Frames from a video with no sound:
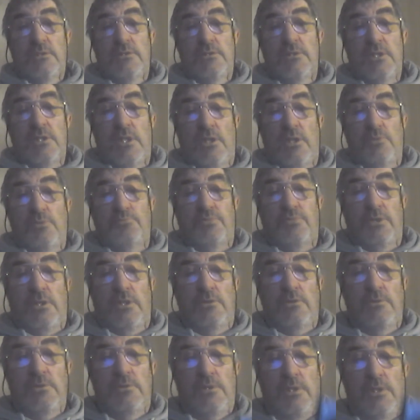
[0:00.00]
the
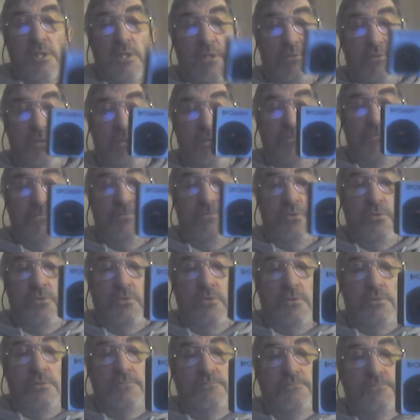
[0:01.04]
GoPro Hero 4,
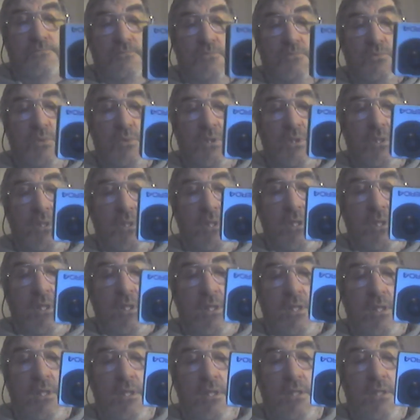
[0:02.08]

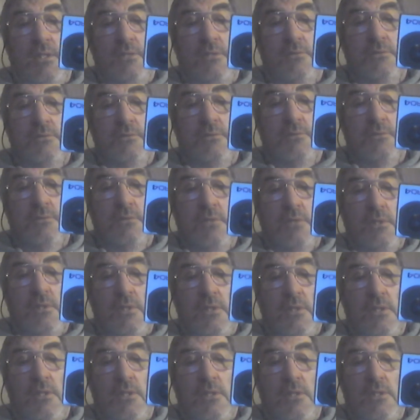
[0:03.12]
and
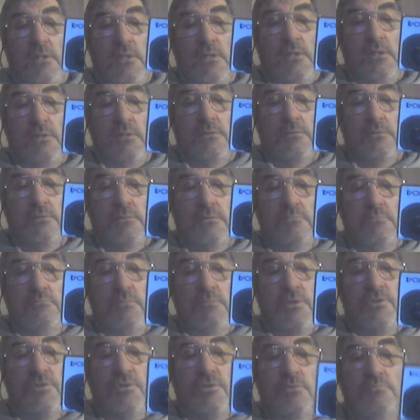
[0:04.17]
I
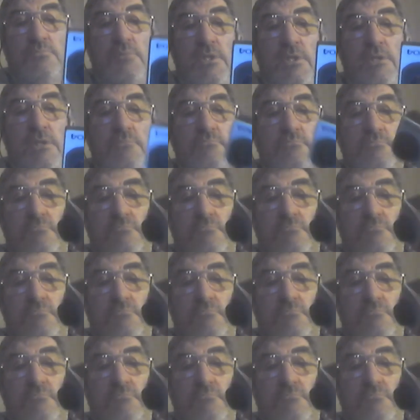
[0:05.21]
must admit